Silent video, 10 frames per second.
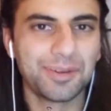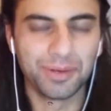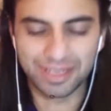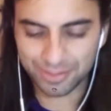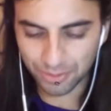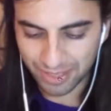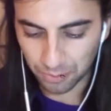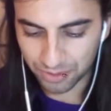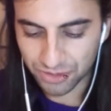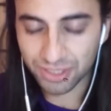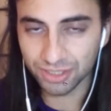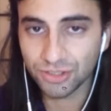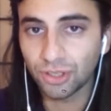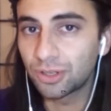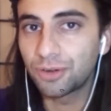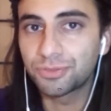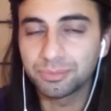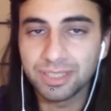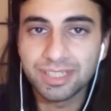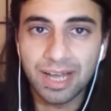Anyway, so here, we're just gonna start off
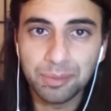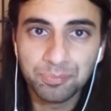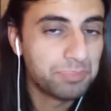from the top.